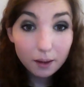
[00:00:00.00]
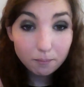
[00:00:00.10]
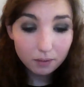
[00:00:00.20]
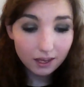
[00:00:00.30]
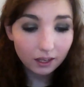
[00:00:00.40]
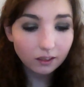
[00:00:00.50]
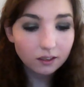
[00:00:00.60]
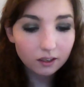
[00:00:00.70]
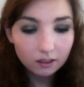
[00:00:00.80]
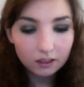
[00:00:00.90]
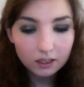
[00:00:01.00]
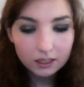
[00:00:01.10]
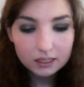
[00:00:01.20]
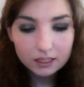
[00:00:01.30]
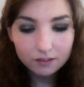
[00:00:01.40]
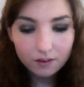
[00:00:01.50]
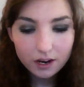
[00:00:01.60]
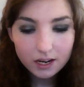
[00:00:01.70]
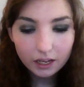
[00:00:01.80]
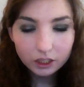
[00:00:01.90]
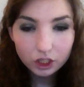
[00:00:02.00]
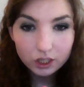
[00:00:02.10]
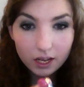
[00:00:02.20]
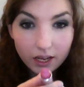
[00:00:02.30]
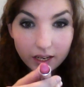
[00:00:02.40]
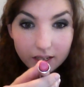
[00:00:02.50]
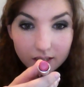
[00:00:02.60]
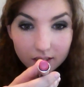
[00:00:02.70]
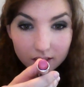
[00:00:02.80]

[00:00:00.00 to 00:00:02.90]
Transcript: Up Pink. It's a very nice shade.